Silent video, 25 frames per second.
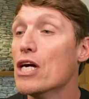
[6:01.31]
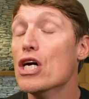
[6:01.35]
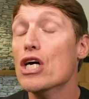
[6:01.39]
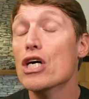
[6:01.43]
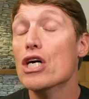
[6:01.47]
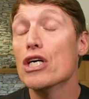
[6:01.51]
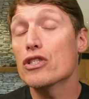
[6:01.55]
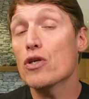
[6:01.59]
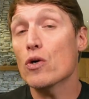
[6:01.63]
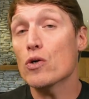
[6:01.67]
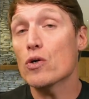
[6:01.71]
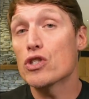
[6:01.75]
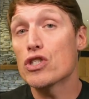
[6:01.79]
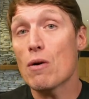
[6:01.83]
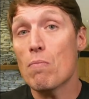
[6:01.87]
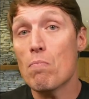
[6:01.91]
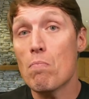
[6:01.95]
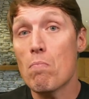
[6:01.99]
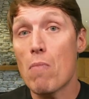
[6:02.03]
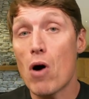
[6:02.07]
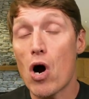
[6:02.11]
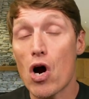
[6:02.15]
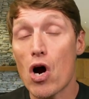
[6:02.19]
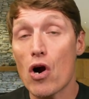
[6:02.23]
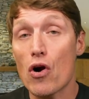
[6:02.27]
So
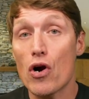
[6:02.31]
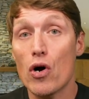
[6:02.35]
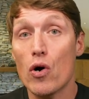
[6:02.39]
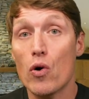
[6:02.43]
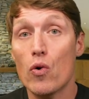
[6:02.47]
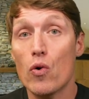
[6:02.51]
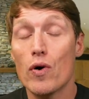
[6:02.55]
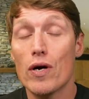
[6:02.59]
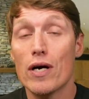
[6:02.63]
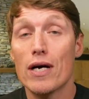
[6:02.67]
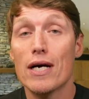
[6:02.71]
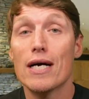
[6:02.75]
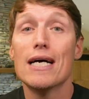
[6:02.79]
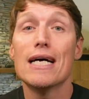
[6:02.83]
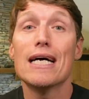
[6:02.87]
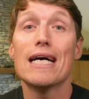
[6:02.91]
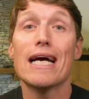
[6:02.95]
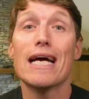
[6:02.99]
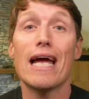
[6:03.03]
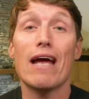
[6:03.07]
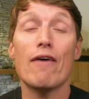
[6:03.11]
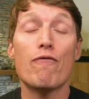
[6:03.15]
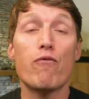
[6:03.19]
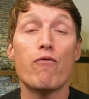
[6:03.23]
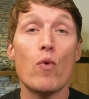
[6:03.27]
tomorrow,
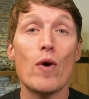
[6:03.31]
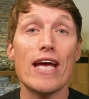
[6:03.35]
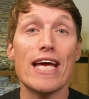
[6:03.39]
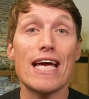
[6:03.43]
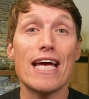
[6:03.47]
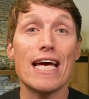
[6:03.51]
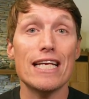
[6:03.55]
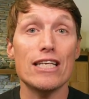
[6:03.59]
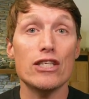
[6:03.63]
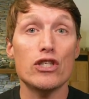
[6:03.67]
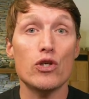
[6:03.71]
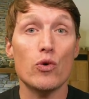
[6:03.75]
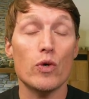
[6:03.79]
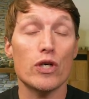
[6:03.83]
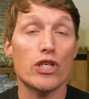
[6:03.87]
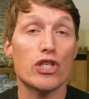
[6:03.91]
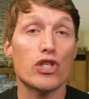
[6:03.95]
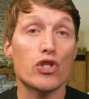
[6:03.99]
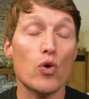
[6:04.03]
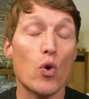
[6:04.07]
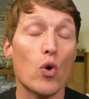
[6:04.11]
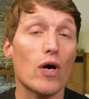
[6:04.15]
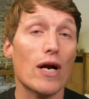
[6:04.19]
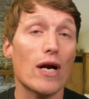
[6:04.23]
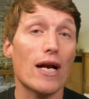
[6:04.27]
if we get into a
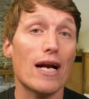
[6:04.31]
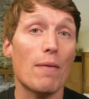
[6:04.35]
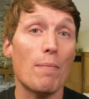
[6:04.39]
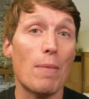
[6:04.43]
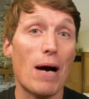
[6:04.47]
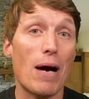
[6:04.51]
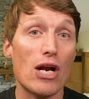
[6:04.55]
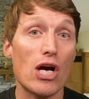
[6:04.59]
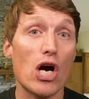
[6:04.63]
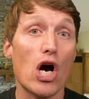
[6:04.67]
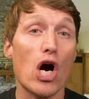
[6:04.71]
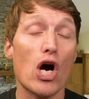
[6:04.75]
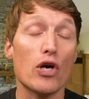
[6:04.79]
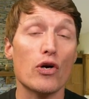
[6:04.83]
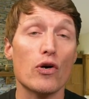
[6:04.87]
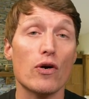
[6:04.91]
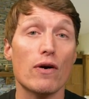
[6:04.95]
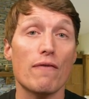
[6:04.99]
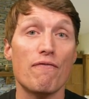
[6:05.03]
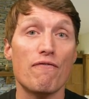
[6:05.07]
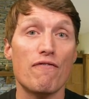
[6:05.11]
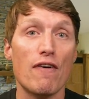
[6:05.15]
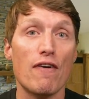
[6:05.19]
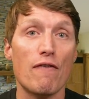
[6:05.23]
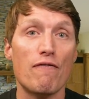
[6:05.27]
short at about
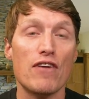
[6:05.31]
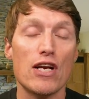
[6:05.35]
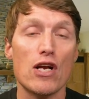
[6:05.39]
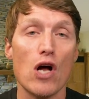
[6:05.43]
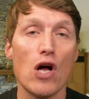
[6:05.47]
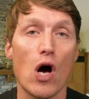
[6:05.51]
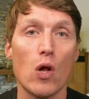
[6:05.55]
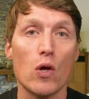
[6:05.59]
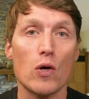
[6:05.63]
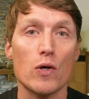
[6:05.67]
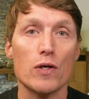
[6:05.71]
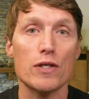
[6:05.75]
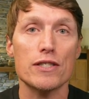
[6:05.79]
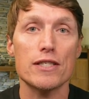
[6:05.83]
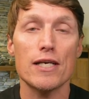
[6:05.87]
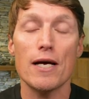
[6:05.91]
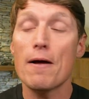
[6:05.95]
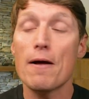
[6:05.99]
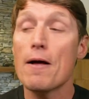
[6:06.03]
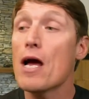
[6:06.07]
$150,